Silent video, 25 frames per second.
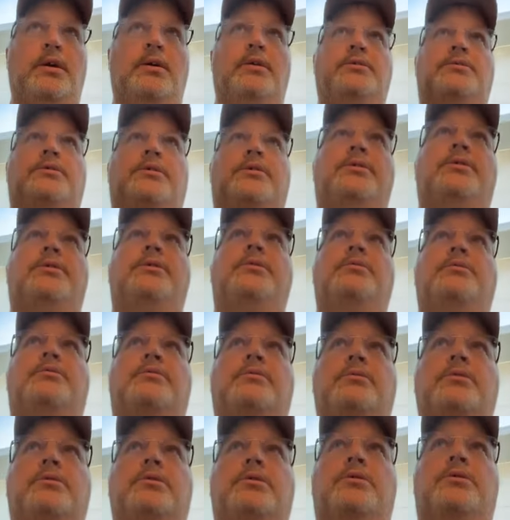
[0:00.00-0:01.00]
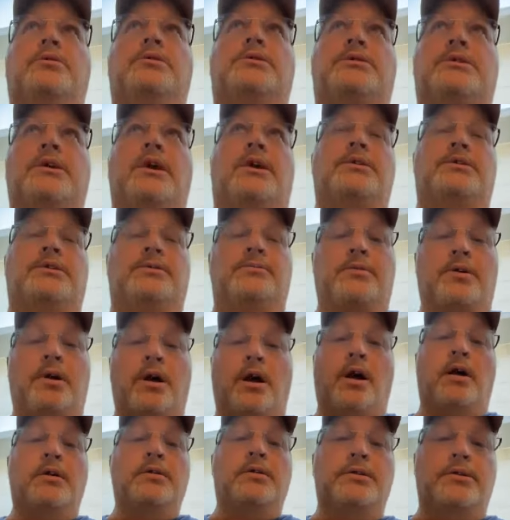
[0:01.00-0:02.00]
to new sets of
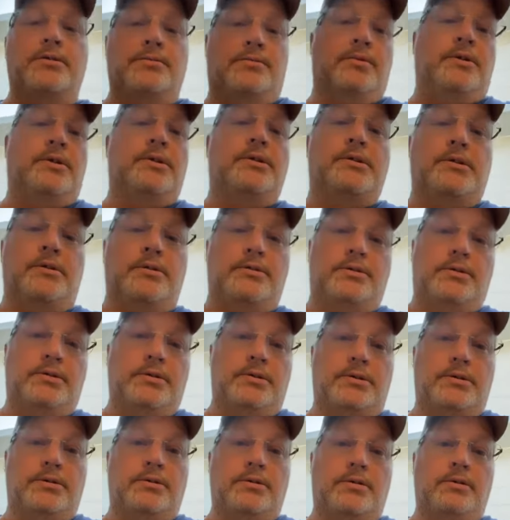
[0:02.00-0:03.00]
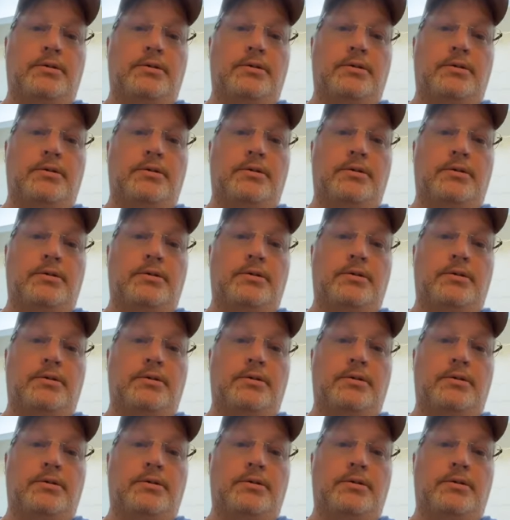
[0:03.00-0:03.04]
cognitive researchers.